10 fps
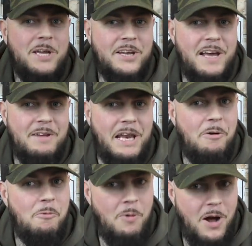you could have a
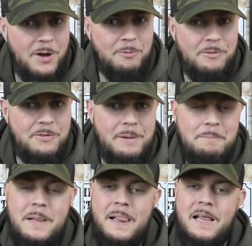little word with
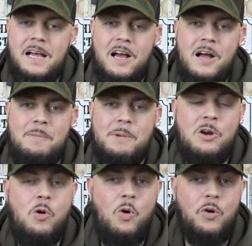him. Of
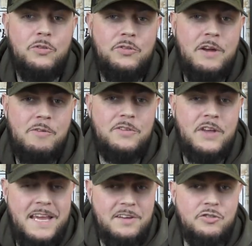course, there is a
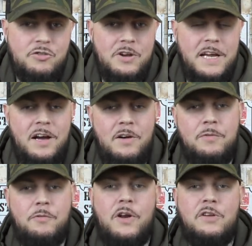history
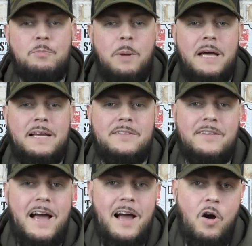of French players
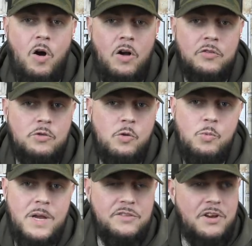at Arsenal,
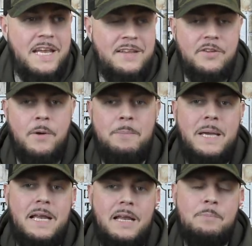which is
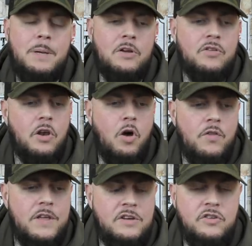appealing because a lot
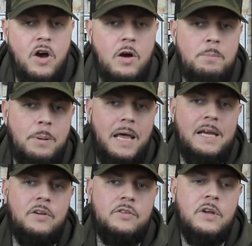of these young
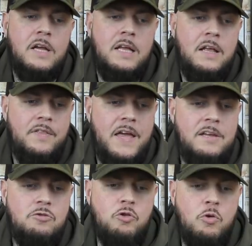players, they
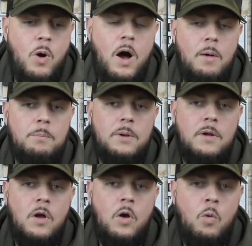grew up
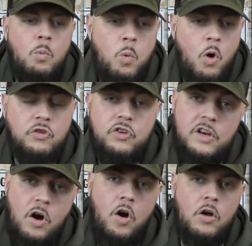
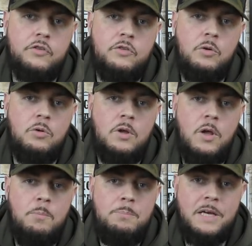watching Arsenal
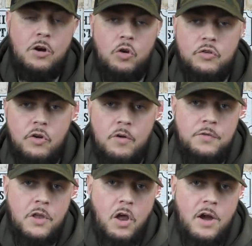because of
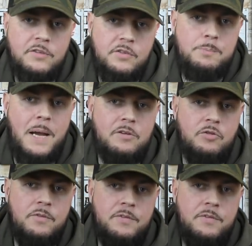the likes of Patrick